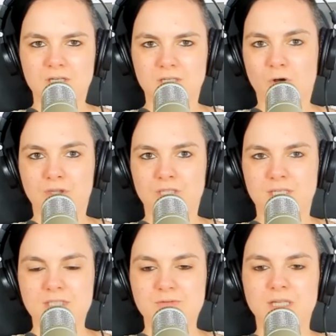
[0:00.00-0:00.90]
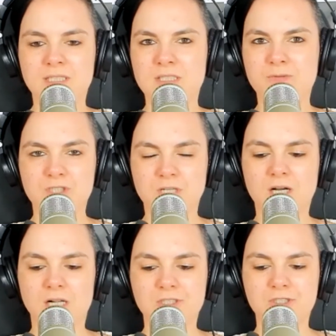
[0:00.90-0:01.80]
continents, right, and switching
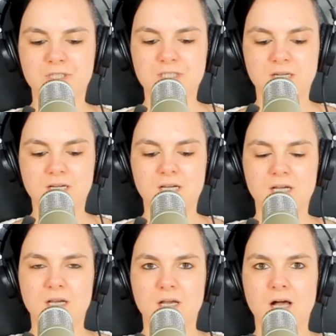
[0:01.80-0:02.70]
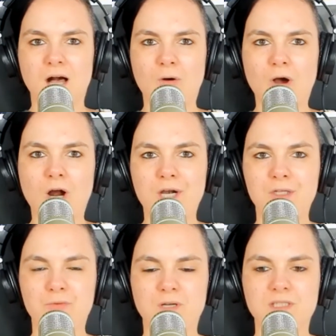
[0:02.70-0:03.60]
cultures. How
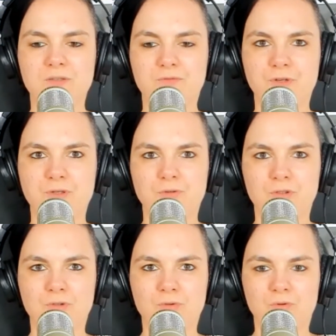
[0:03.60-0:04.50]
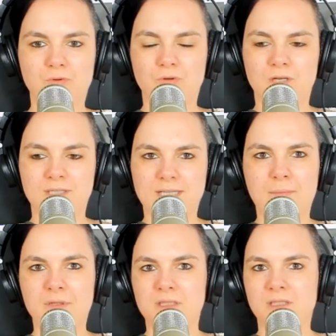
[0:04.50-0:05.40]
hard was it for you to
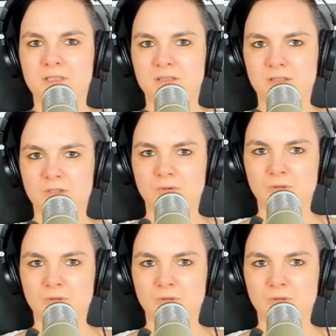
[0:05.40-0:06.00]
adapt to a